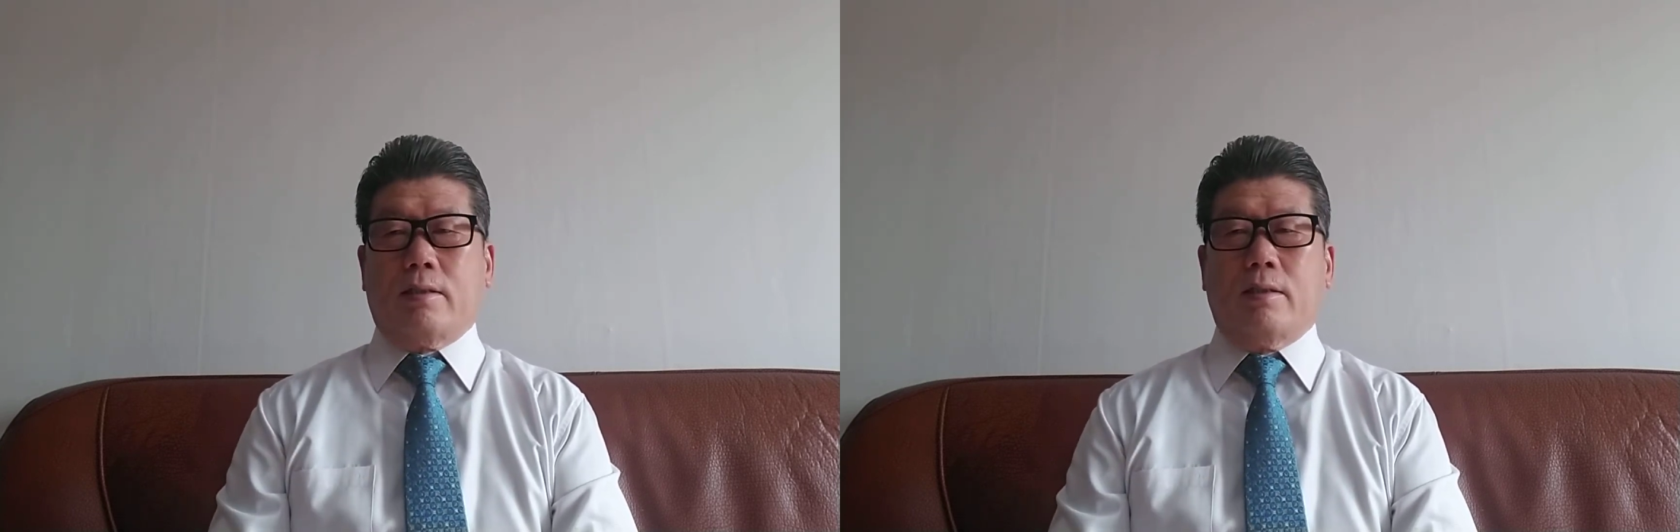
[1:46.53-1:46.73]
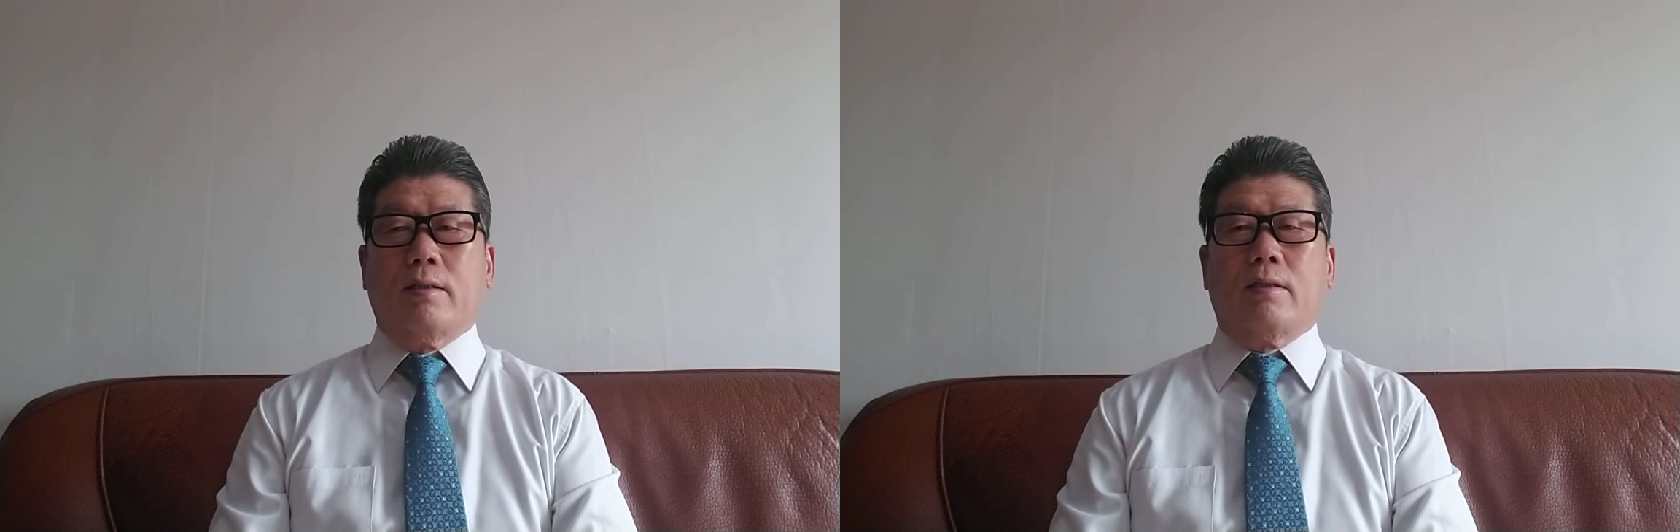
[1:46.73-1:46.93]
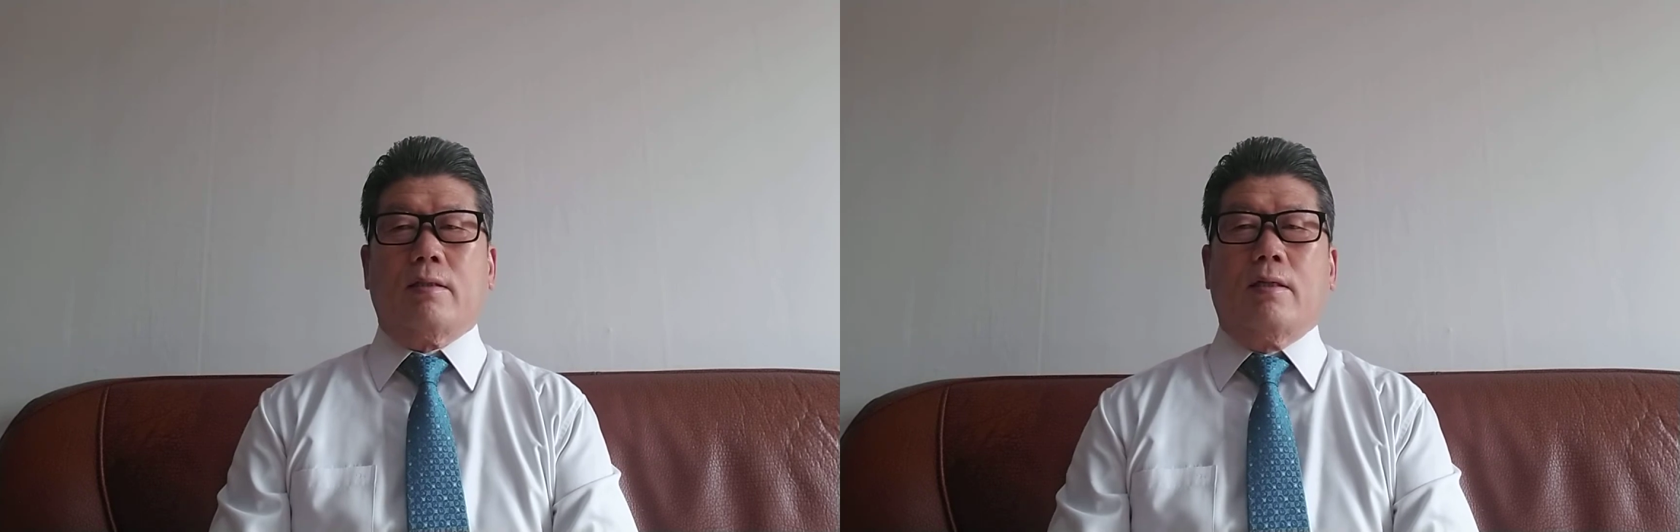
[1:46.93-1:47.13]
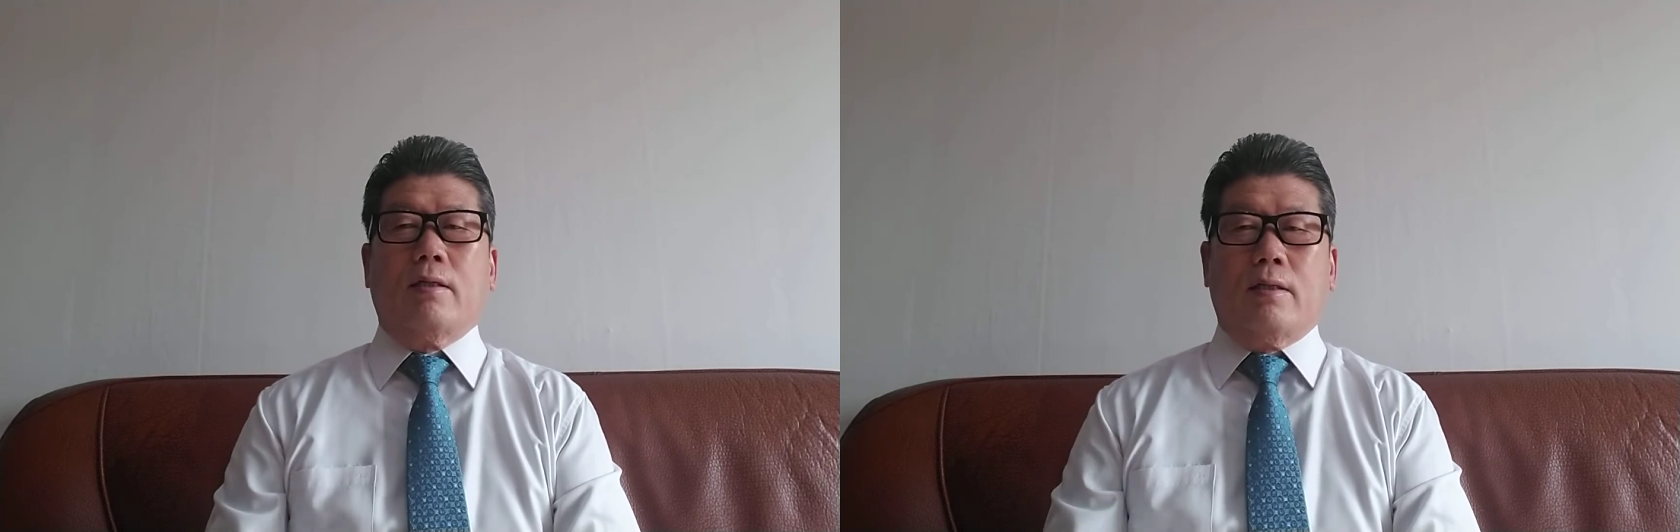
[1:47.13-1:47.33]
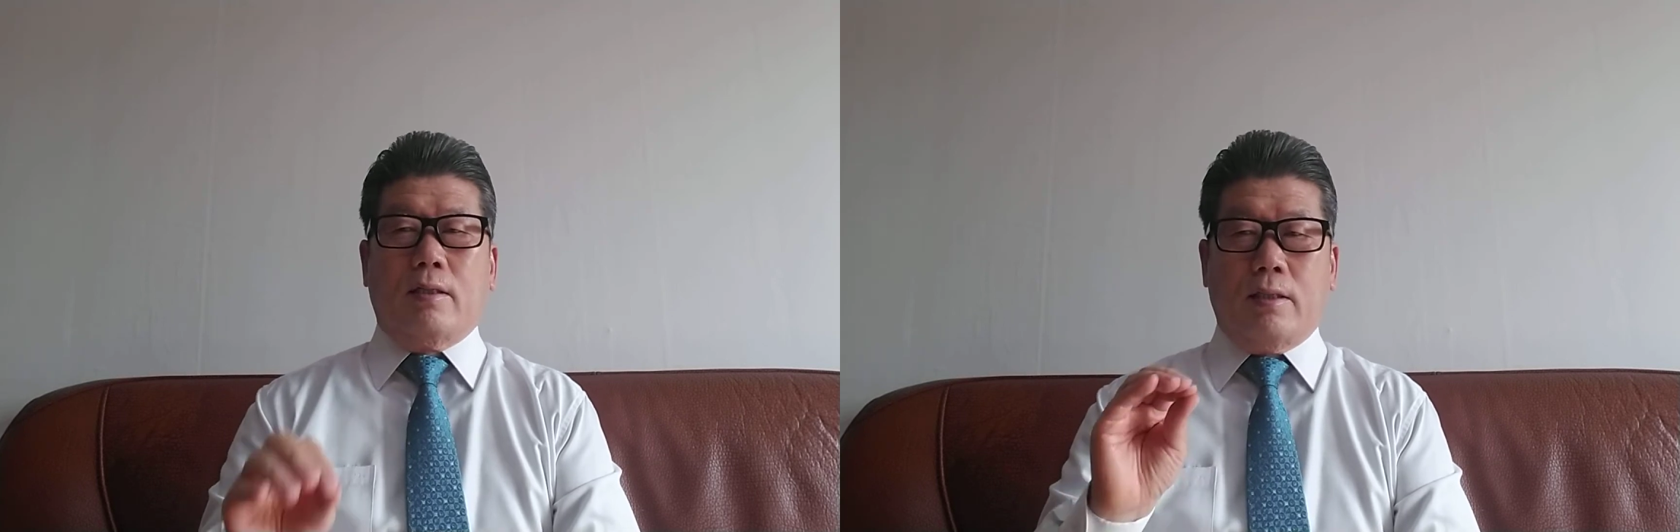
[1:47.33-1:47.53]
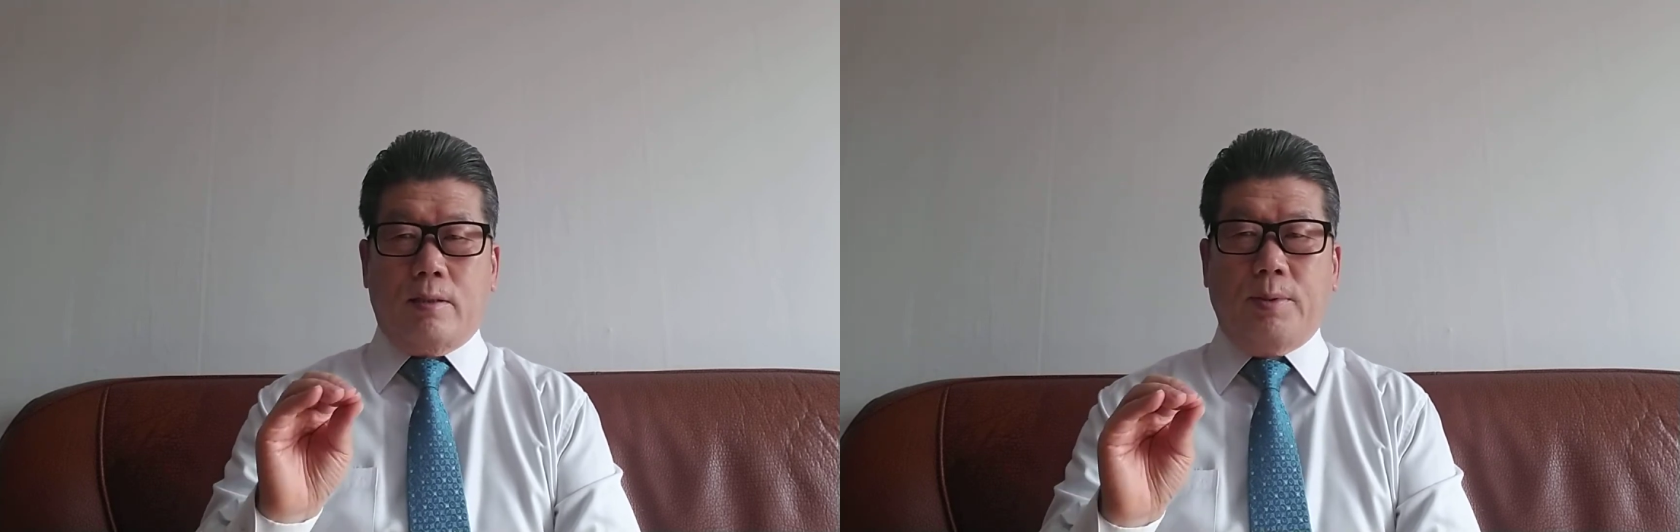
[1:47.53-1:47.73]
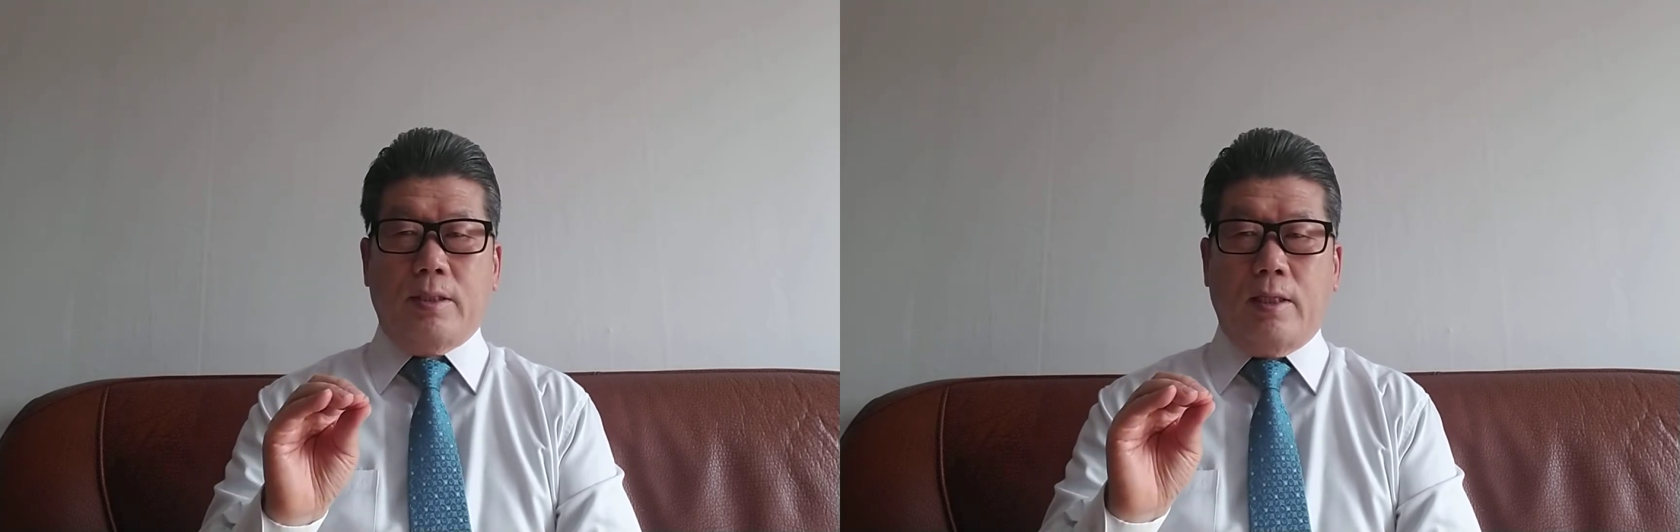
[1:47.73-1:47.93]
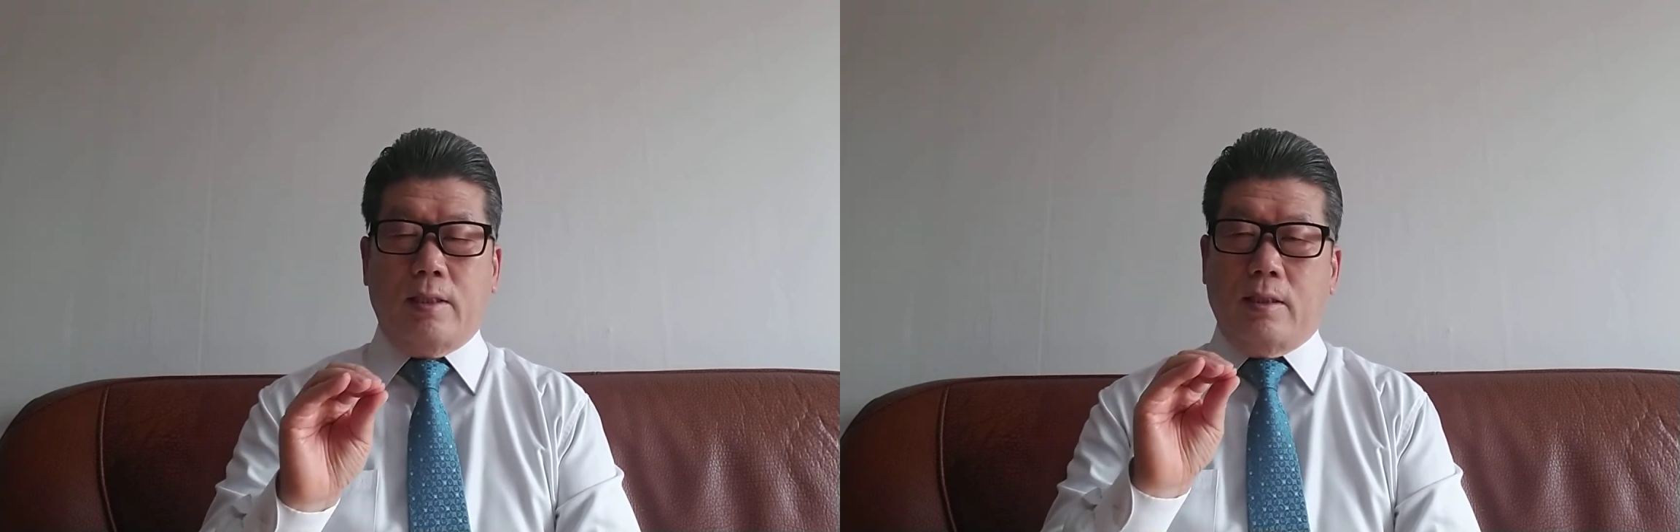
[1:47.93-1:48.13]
and, especially